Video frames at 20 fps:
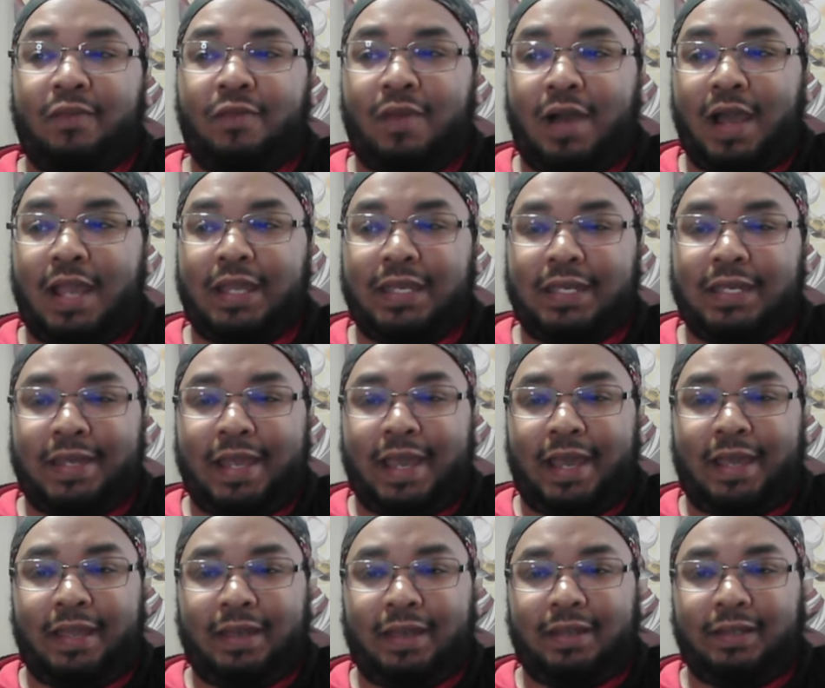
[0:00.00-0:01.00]
why did
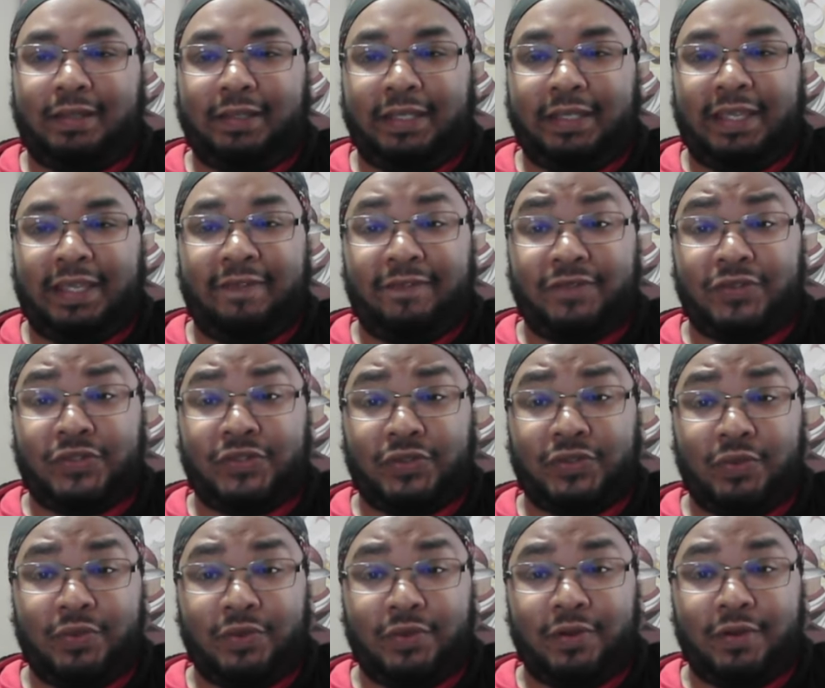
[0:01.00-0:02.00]
not leave
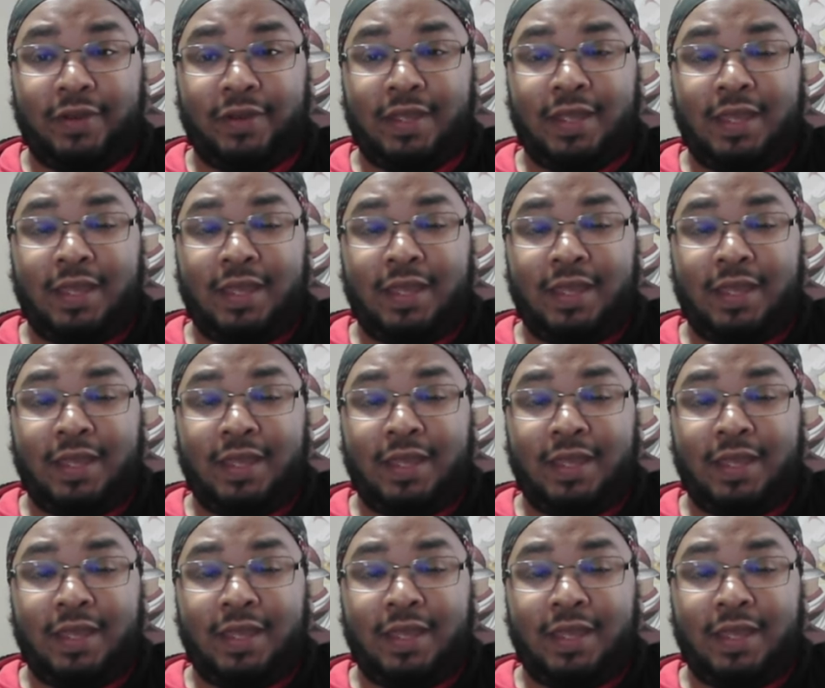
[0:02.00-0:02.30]
sooner.